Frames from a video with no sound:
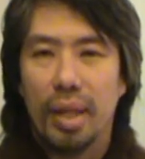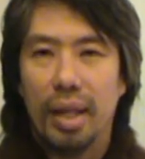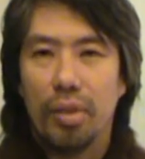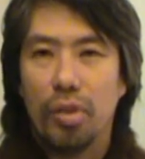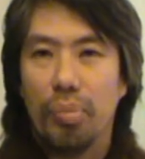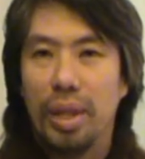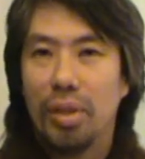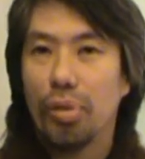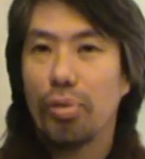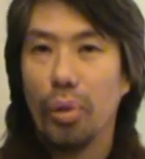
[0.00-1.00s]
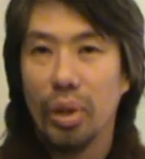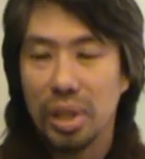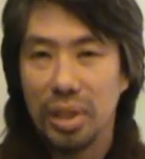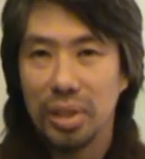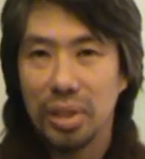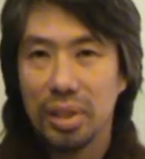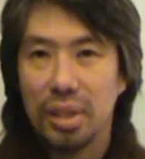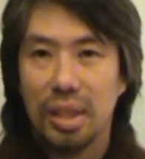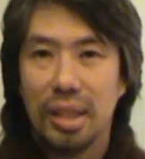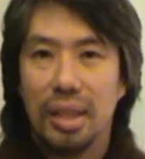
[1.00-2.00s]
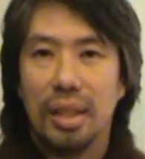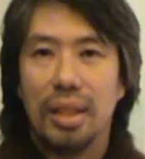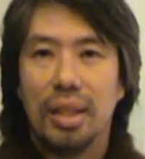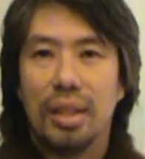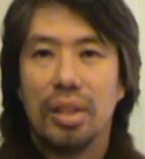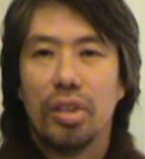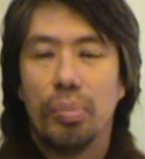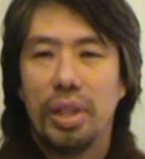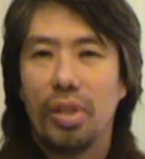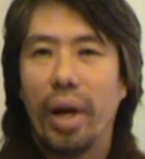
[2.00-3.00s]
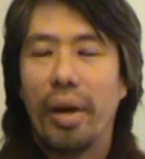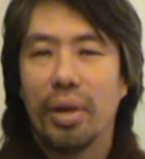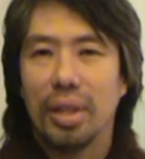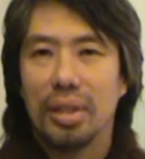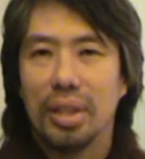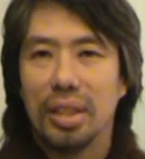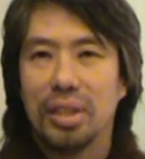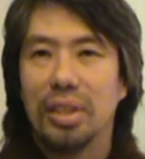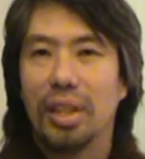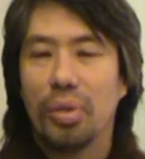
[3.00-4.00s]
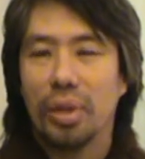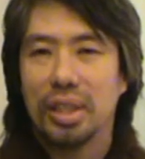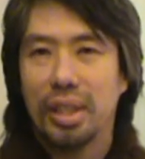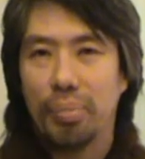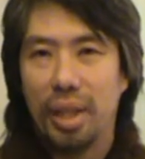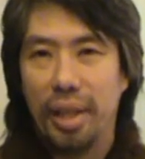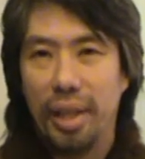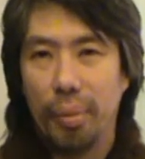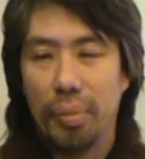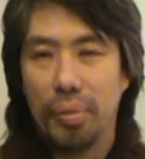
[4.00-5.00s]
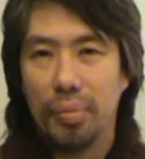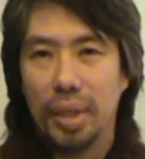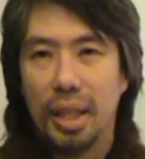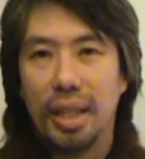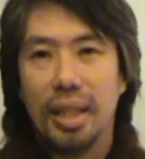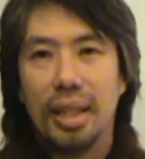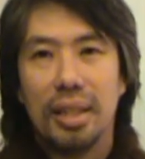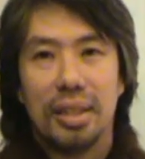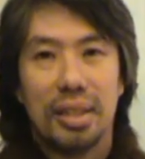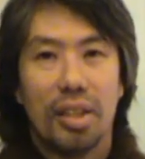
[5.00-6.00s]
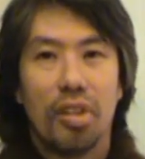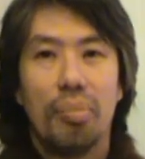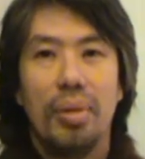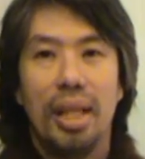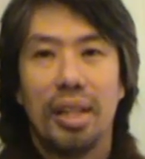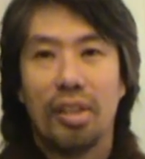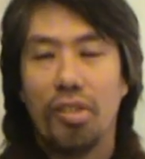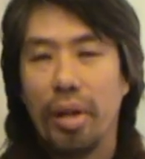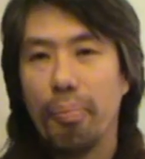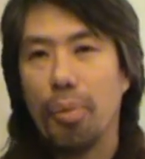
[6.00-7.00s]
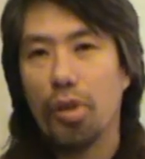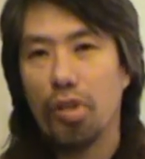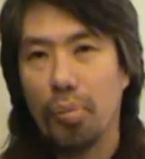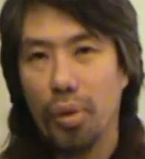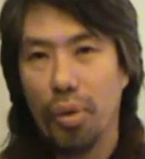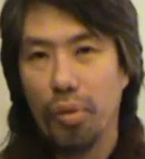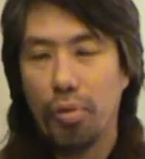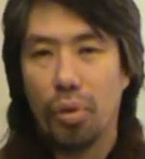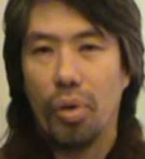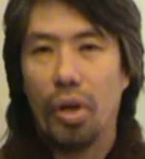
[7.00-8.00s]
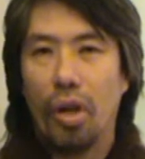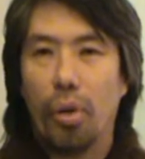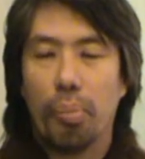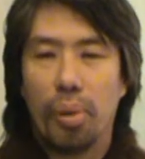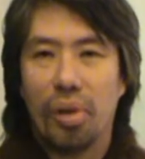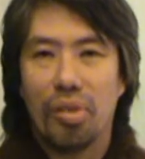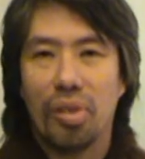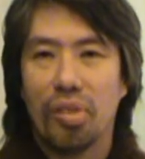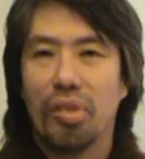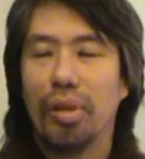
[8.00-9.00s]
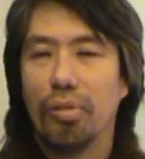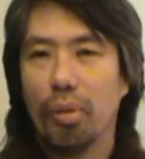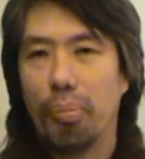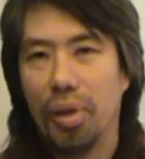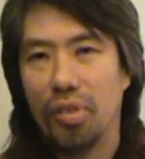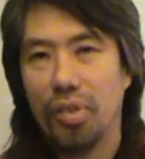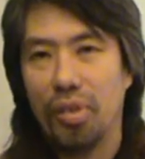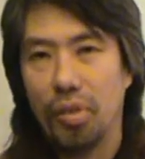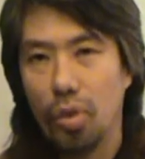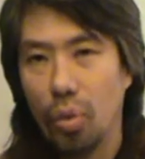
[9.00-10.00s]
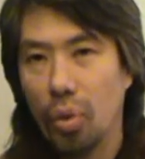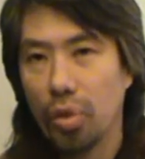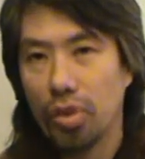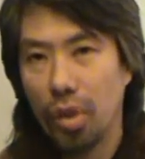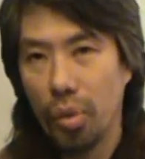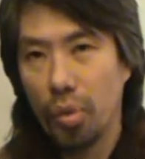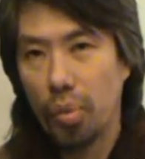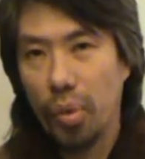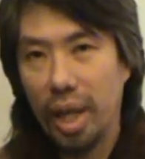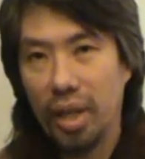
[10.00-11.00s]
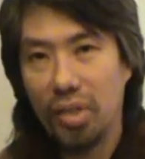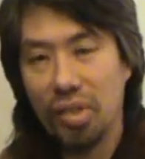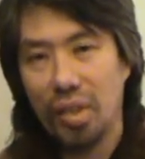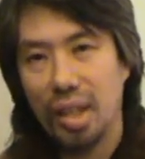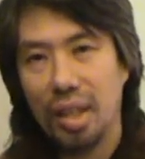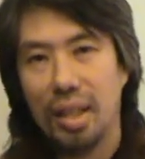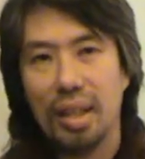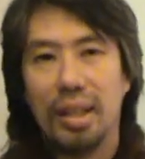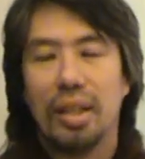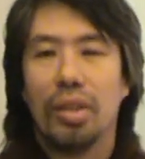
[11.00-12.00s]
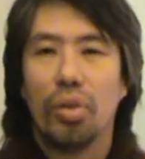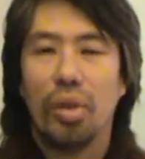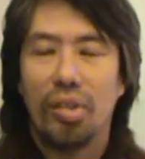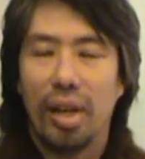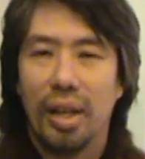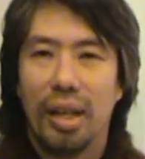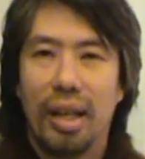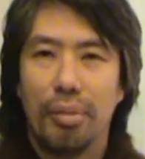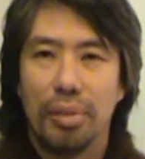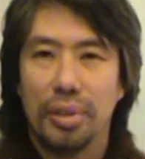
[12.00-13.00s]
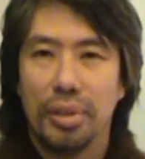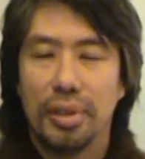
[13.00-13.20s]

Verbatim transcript: And to me, it is foolishness to be so arrogant as not to accept their help. This doesn't mean it is impossible for a lone person, a sinful person, to also rise to these higher levels